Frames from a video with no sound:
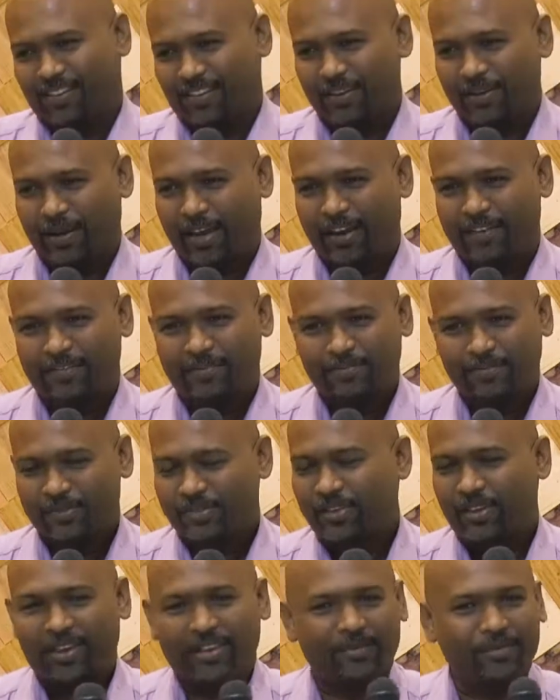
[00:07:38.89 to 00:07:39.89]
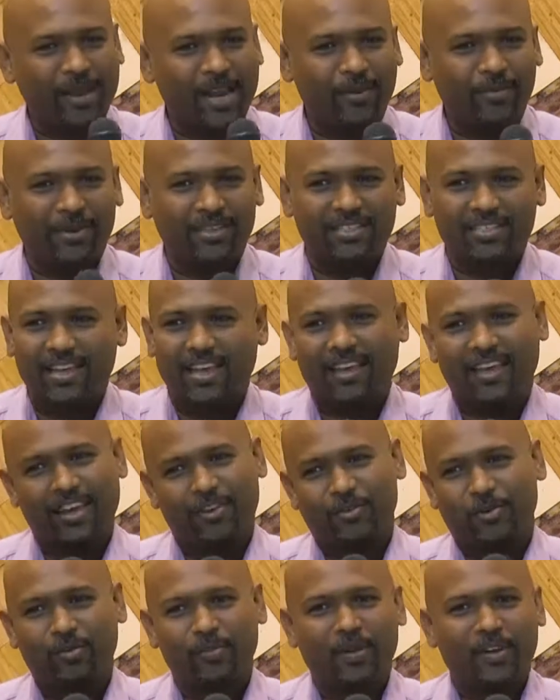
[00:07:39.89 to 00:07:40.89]
Okay, so you can very well say, he
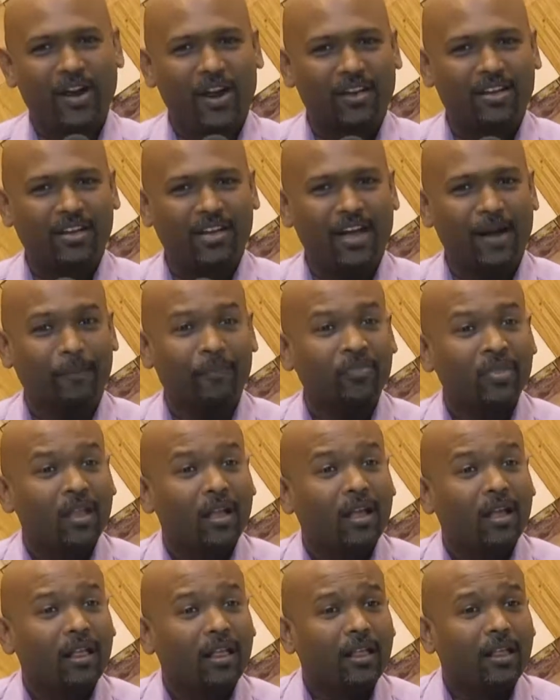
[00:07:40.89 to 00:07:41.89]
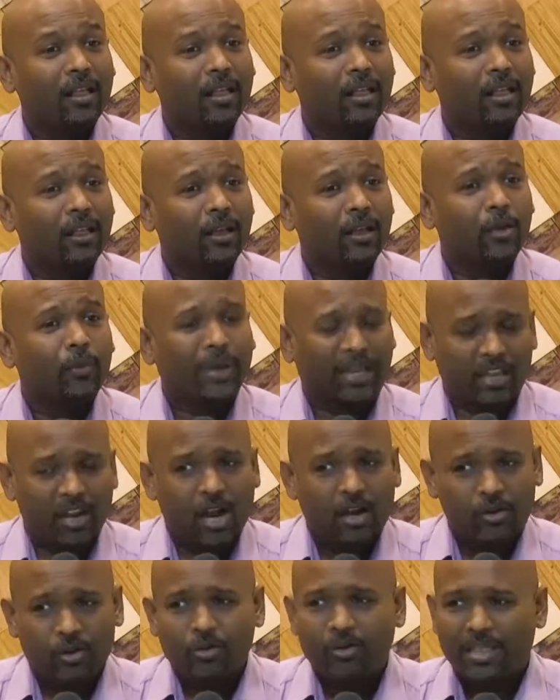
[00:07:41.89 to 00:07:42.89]
told me not to come. We
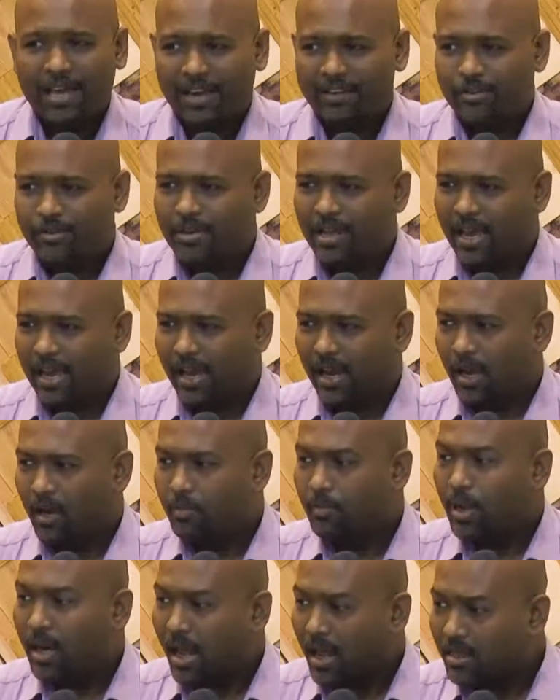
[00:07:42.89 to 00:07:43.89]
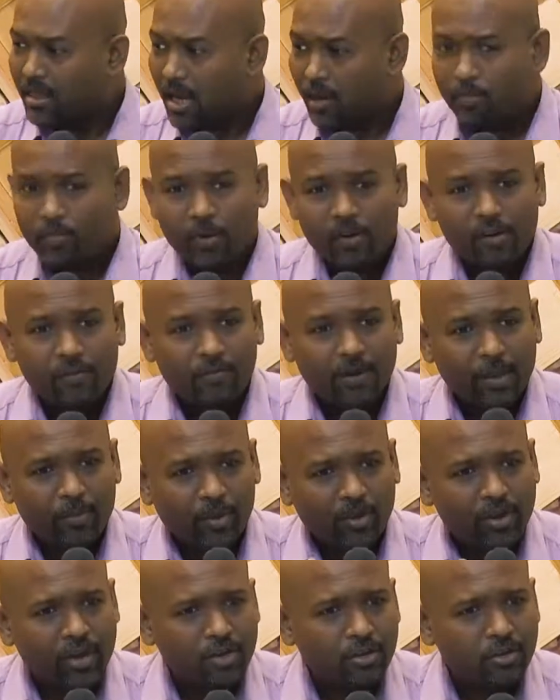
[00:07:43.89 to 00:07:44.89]
cannot do that today, but at that point of time,
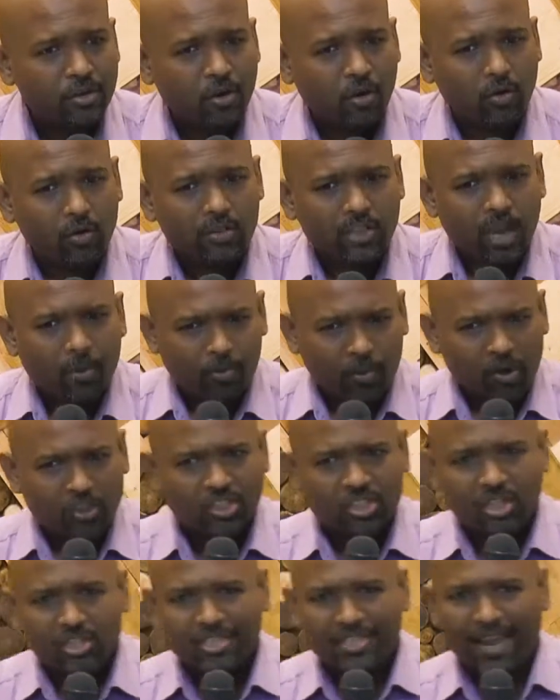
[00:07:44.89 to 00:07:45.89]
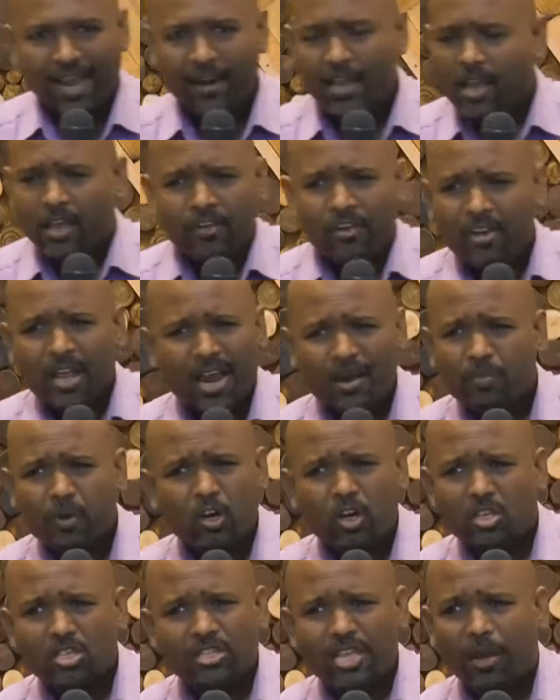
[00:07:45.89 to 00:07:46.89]
you need to know the apostles had, not
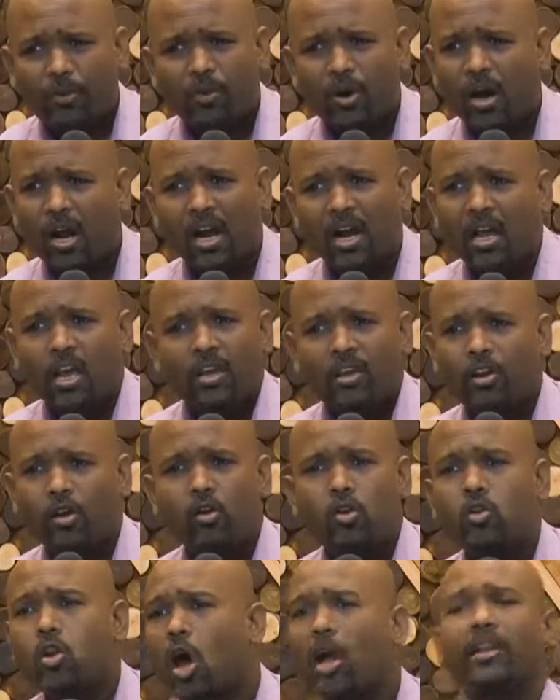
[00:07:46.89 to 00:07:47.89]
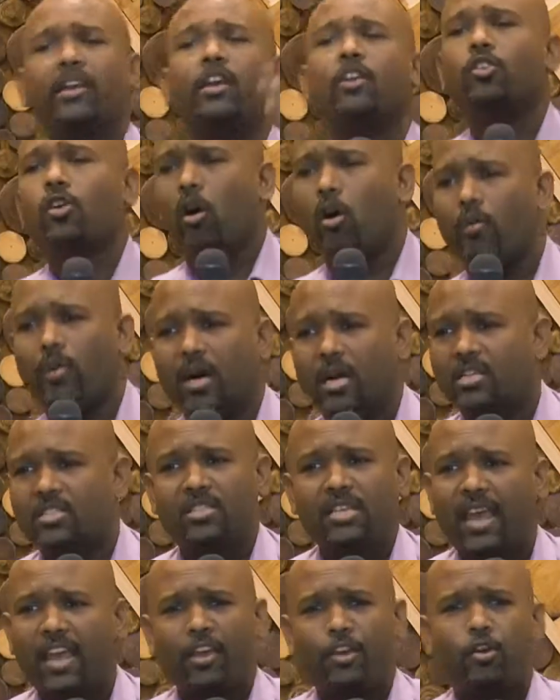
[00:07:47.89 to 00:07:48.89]
because they were, you know, lording it over,
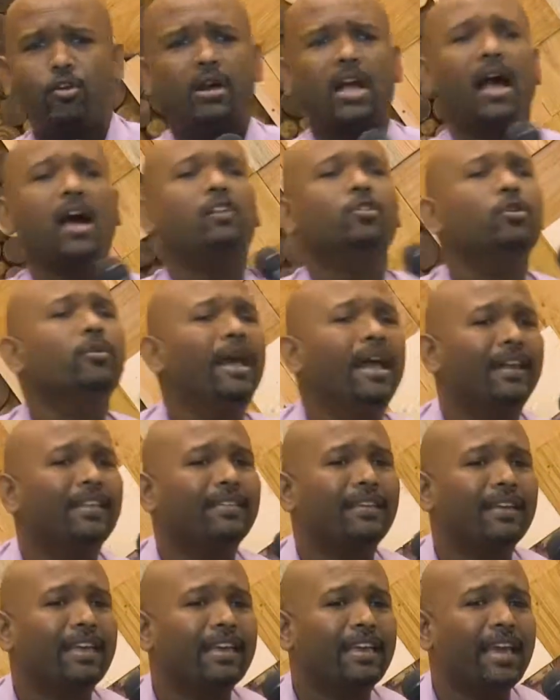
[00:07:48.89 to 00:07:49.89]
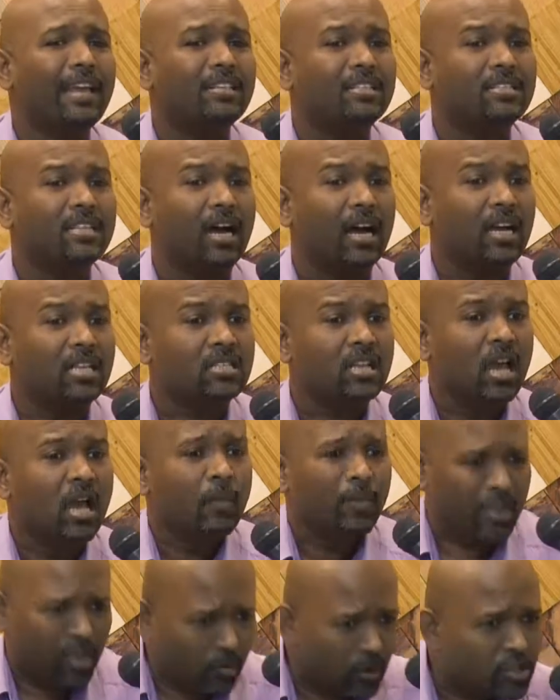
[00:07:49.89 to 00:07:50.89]
saying, you can't do anything against us,
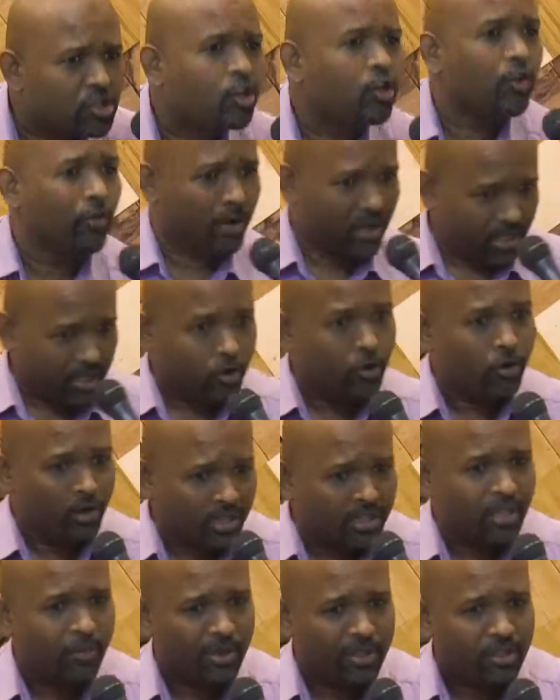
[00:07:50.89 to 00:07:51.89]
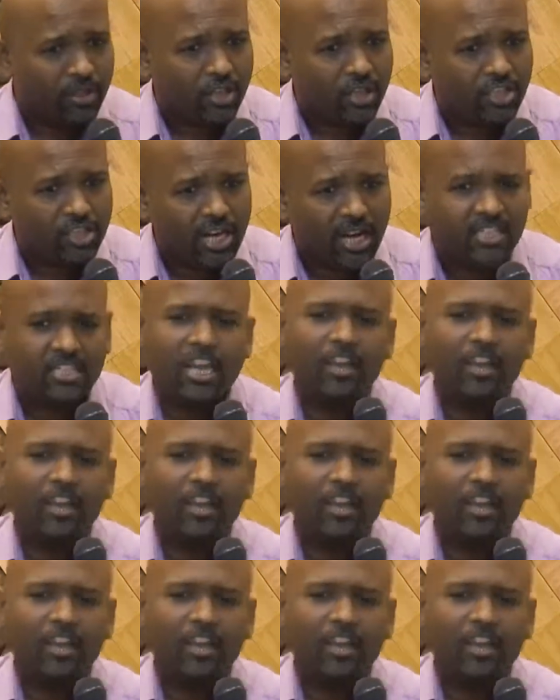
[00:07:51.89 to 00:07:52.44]
but there was uni- unity within the church.